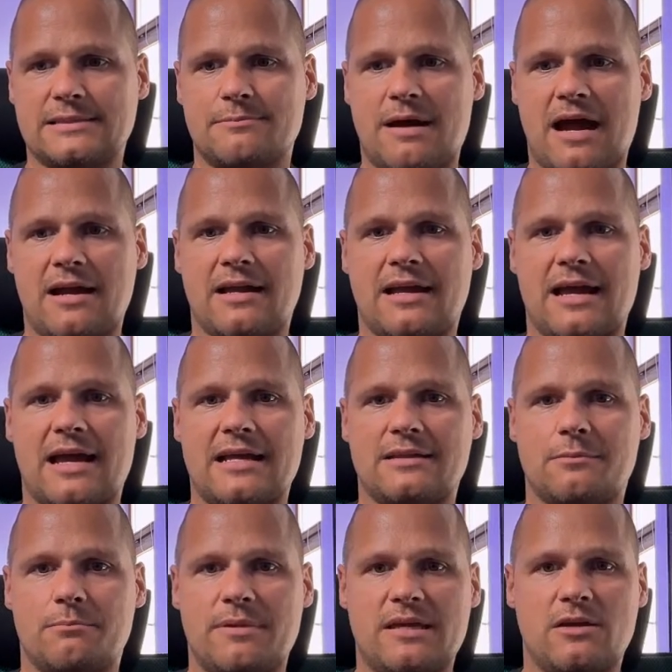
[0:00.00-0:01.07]

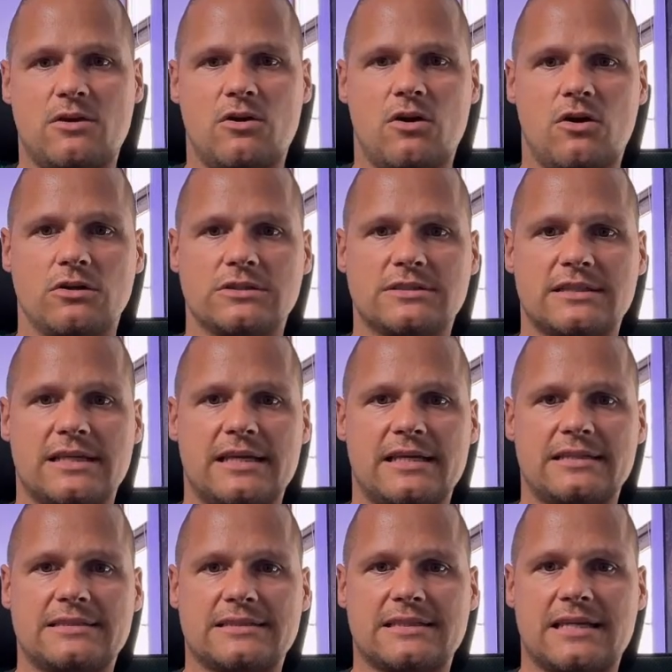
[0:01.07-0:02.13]
market because
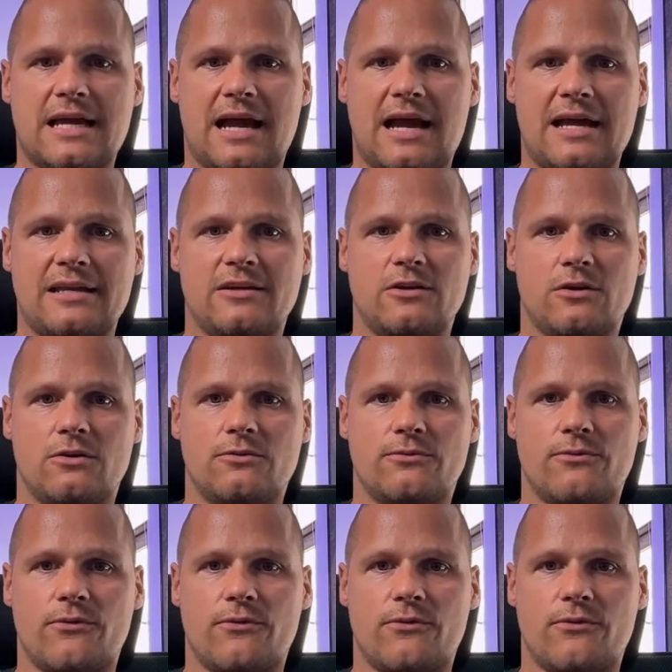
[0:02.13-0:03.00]
it's kind of